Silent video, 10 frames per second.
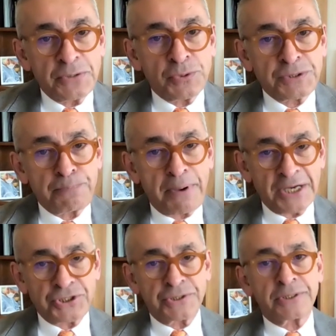He was
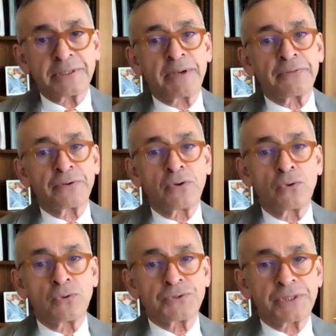passionate about the
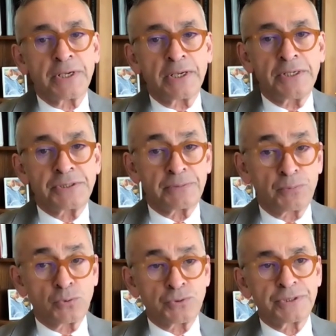cause he
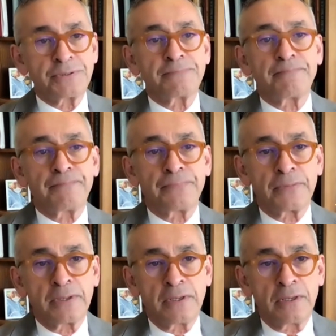supported.
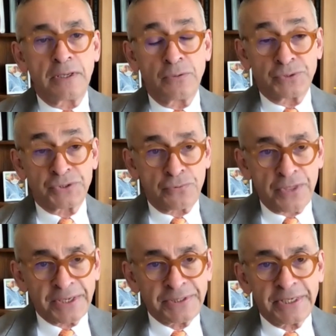He was
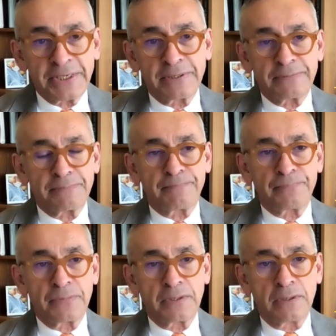authentic.
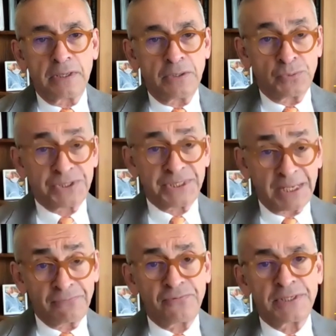He was
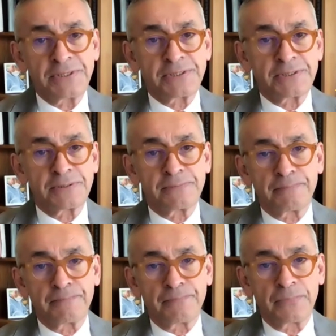selfless.
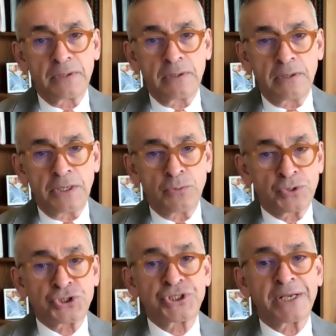He
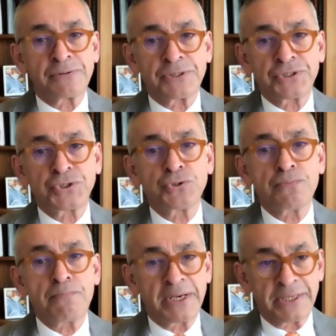was generous to
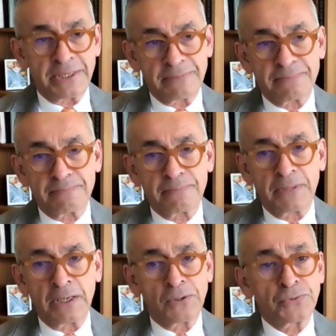many,
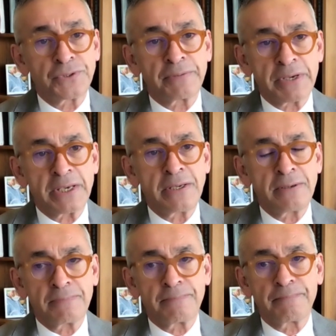including me.